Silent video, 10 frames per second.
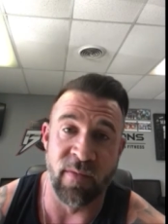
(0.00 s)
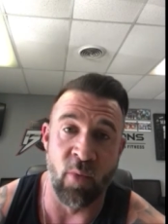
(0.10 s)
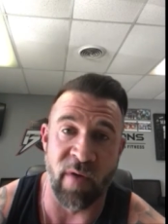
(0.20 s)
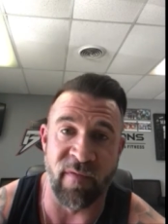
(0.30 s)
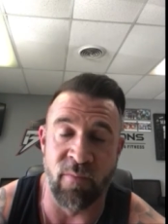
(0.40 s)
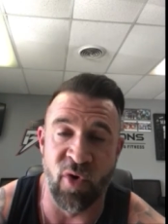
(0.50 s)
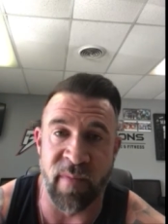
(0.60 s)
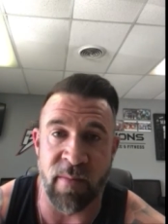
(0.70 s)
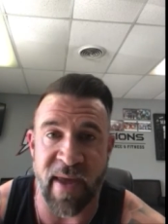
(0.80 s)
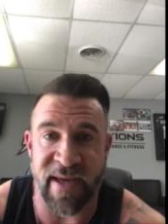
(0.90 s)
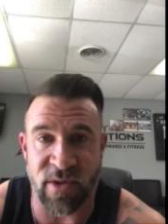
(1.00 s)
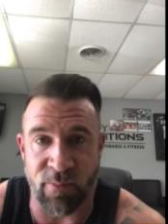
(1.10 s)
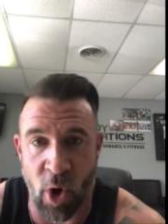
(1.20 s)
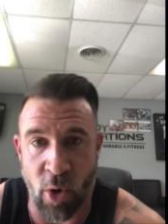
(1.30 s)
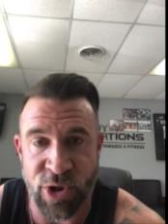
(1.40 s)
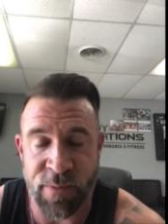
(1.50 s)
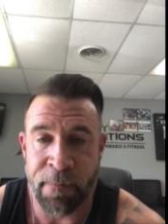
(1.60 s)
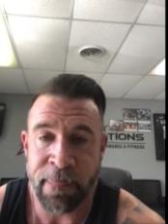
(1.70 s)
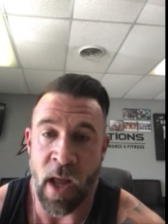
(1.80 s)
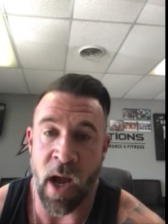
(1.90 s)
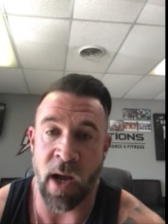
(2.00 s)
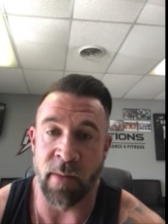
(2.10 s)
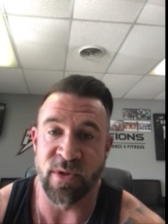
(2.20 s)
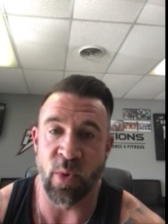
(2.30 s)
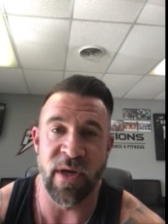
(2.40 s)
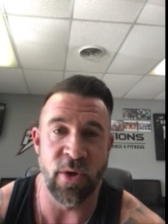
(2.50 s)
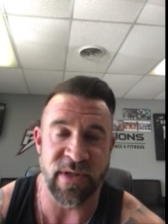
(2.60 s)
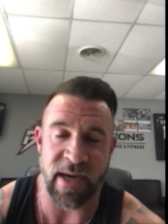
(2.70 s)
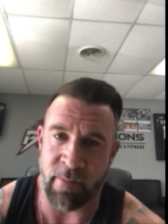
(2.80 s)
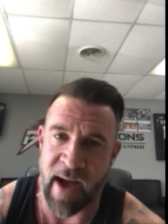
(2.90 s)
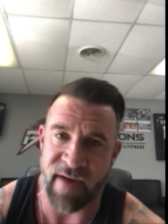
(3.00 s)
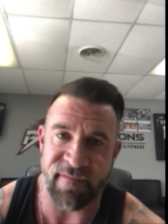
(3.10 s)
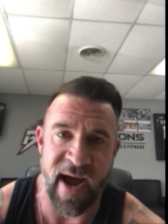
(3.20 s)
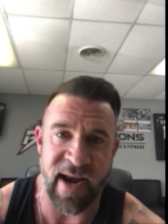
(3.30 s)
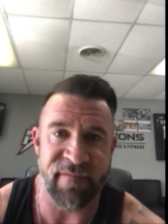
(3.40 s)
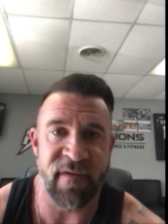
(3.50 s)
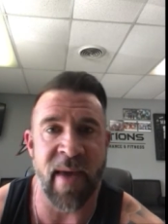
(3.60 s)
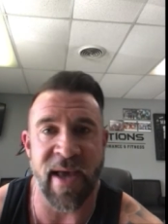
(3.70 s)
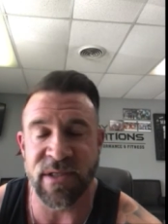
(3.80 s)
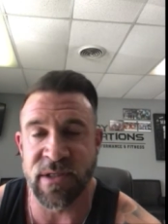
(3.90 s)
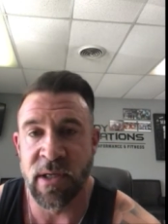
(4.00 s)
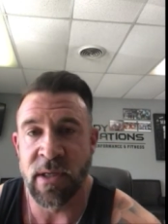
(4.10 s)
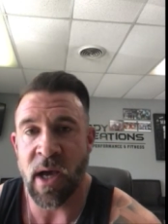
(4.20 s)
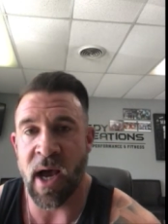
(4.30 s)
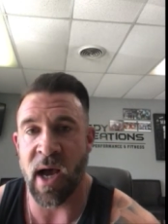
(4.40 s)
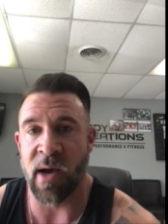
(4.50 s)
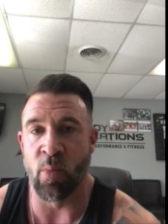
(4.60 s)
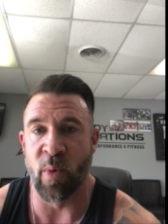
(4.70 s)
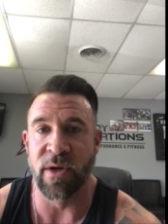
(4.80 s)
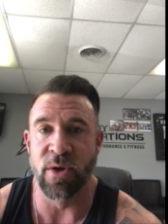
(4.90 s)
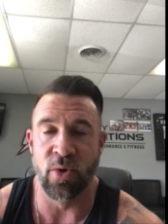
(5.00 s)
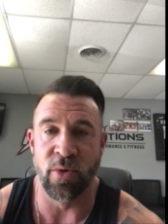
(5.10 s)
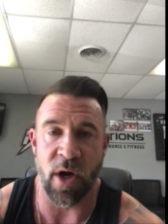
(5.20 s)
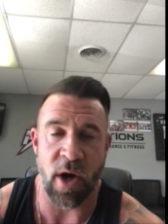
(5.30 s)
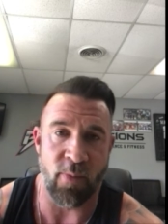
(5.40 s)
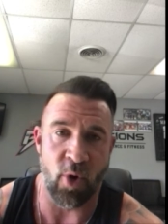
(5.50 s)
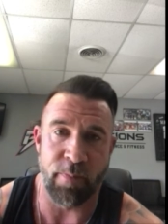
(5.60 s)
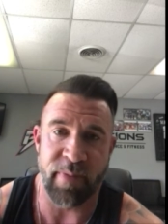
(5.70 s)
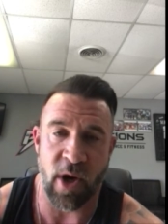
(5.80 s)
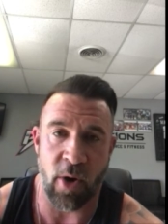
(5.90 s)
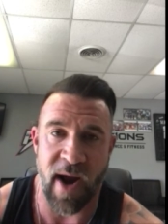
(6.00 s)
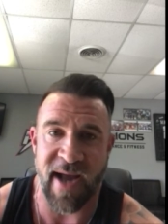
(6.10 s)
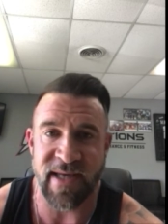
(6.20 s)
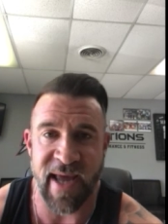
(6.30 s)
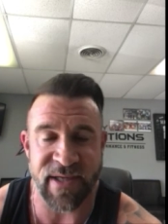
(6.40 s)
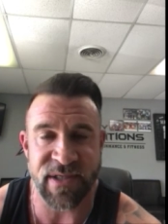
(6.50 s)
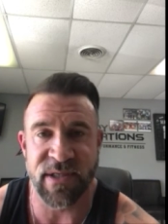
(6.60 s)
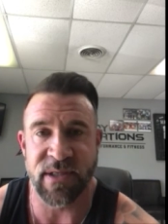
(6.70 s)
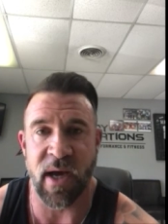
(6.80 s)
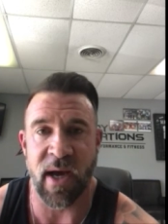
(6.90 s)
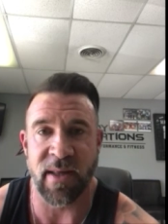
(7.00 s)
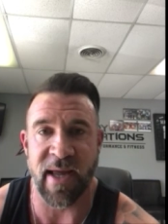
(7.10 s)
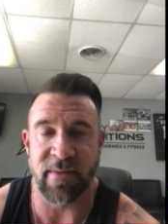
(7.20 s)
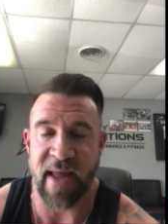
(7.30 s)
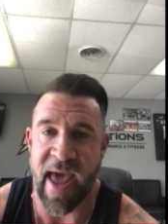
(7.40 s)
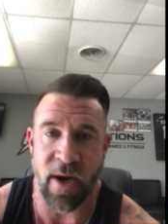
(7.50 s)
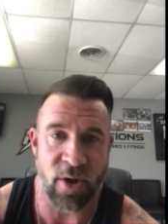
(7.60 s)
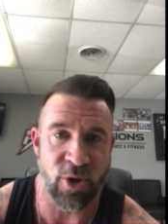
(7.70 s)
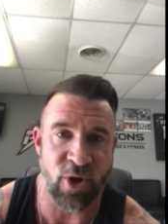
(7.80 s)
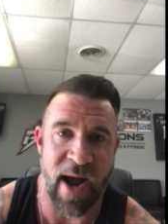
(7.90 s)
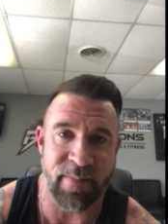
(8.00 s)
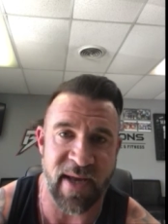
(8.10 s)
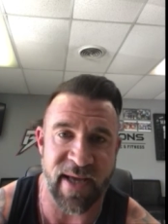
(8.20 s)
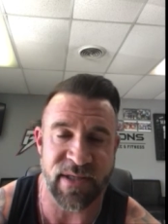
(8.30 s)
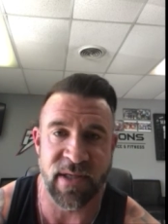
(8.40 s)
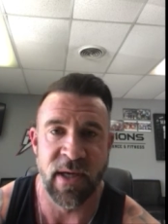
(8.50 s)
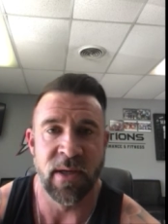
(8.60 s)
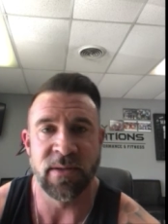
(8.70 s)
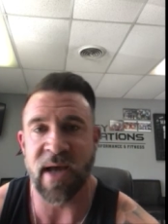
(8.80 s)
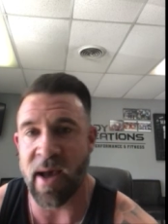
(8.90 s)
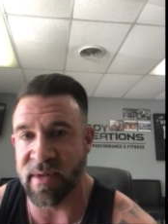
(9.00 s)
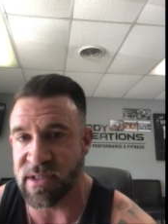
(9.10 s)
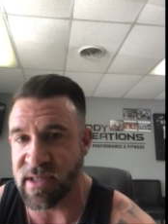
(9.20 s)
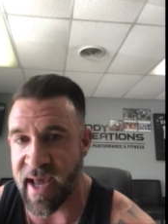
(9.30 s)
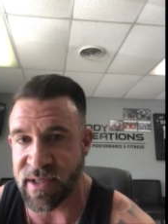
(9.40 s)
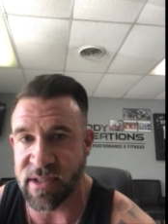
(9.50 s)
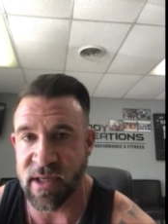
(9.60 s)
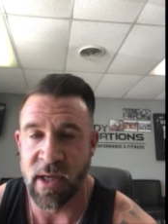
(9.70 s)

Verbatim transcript: more of a movement-based approach. So we use like a modified FMS. We do a couple of PRI tests, like adductor drop test, Thomas test.